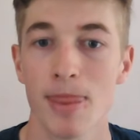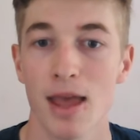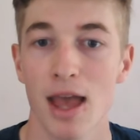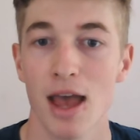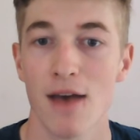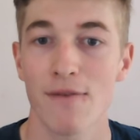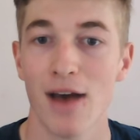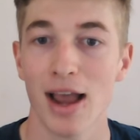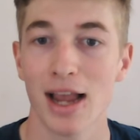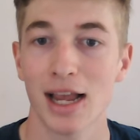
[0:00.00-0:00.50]

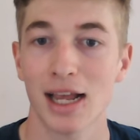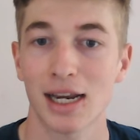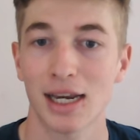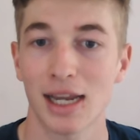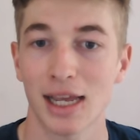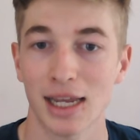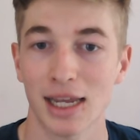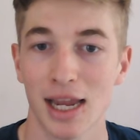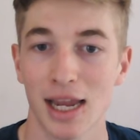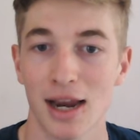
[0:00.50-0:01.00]
if I
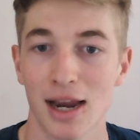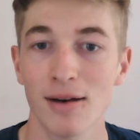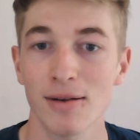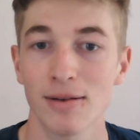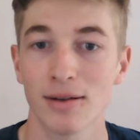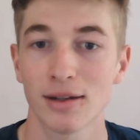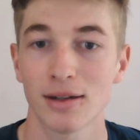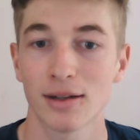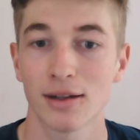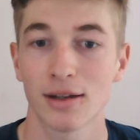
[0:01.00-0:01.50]
click here,
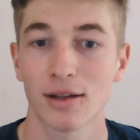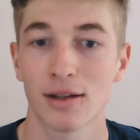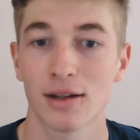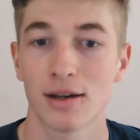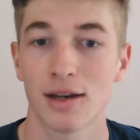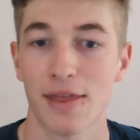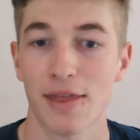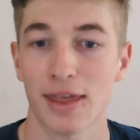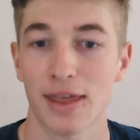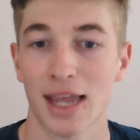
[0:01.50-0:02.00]

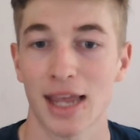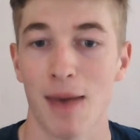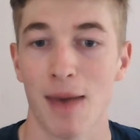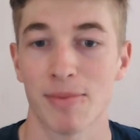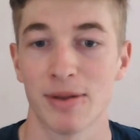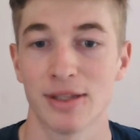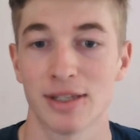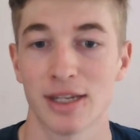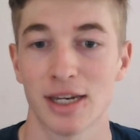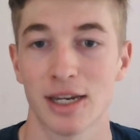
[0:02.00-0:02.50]
nothing
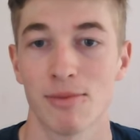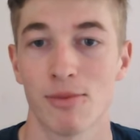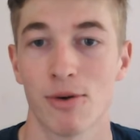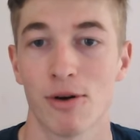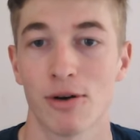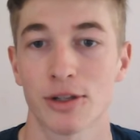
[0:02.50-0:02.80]
happens anymore.